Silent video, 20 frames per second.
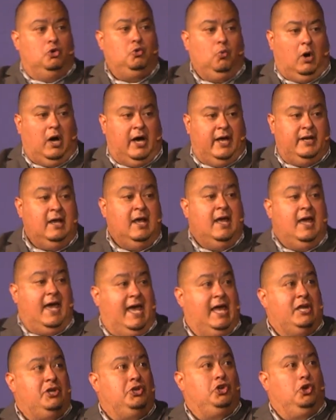want,
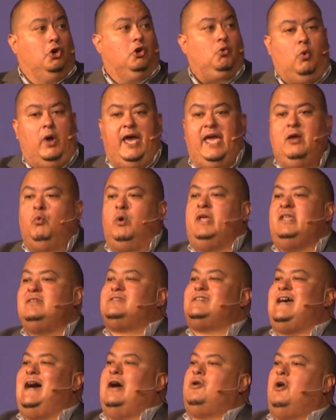and your way wins
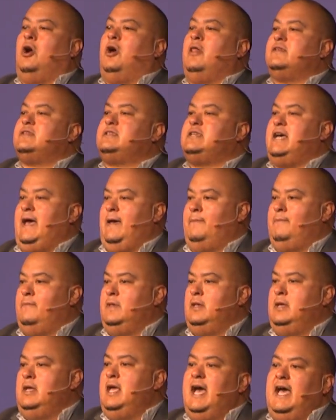out all the time
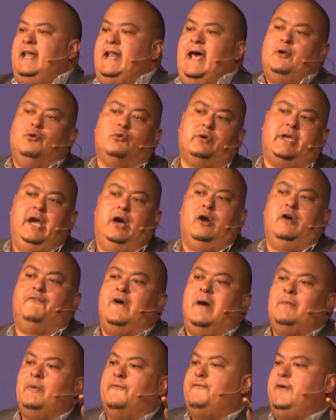and I don't care if
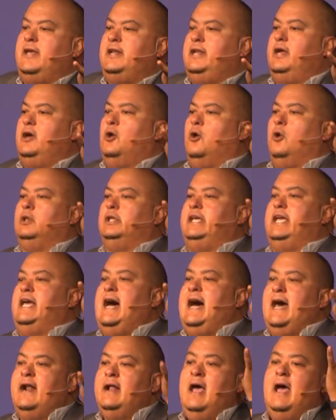I'm offending a holy
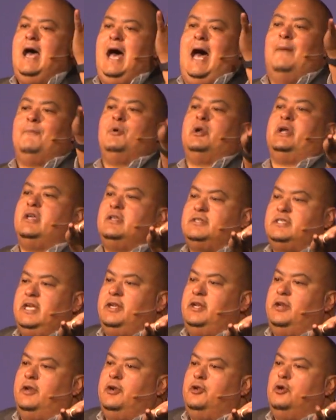God, I'm going to
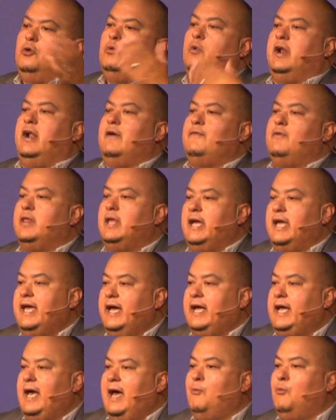continue to do whatever the
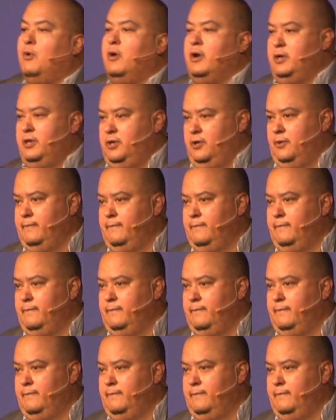heck I want to do.